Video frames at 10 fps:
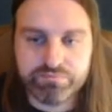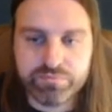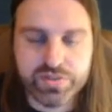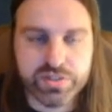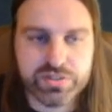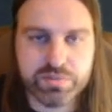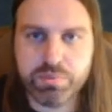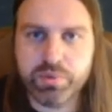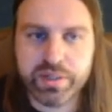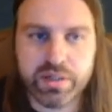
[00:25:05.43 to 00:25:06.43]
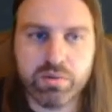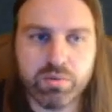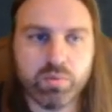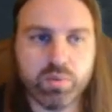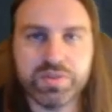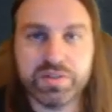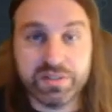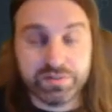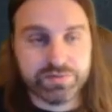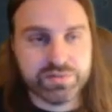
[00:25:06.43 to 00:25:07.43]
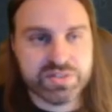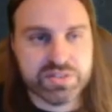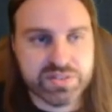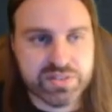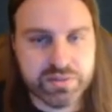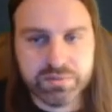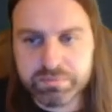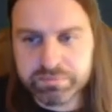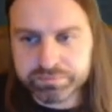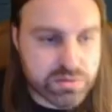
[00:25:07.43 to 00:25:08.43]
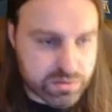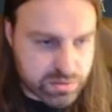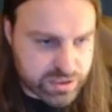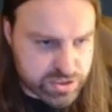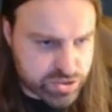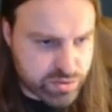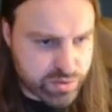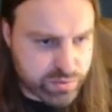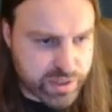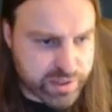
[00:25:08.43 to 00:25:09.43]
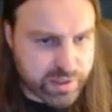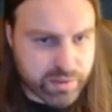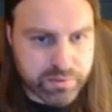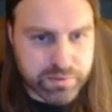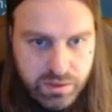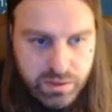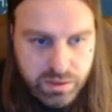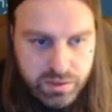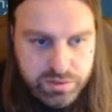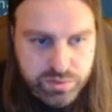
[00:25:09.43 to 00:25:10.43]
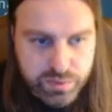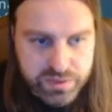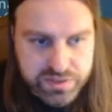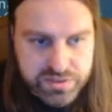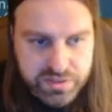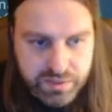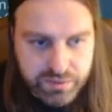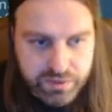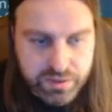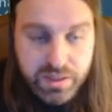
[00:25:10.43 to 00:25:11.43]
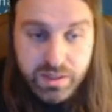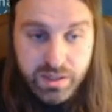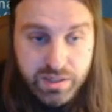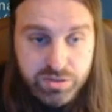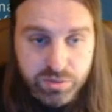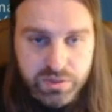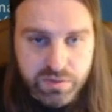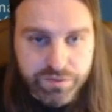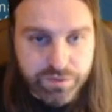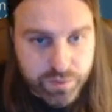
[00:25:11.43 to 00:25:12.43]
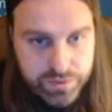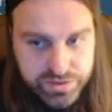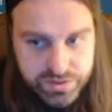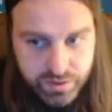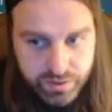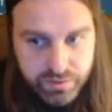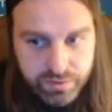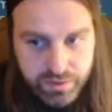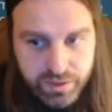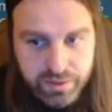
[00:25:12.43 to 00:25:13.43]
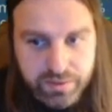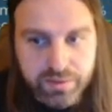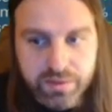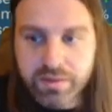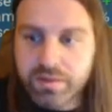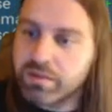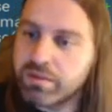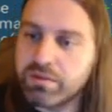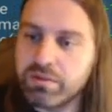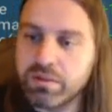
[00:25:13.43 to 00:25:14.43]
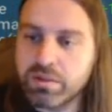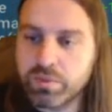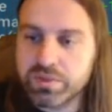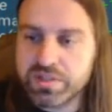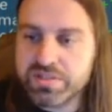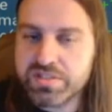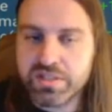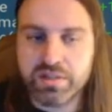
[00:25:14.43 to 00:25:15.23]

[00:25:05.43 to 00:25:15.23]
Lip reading: Just to point out what the difference is here, let's show you right now. Here's one that's leveled. It's only a 4-star, okay? Look at what they say.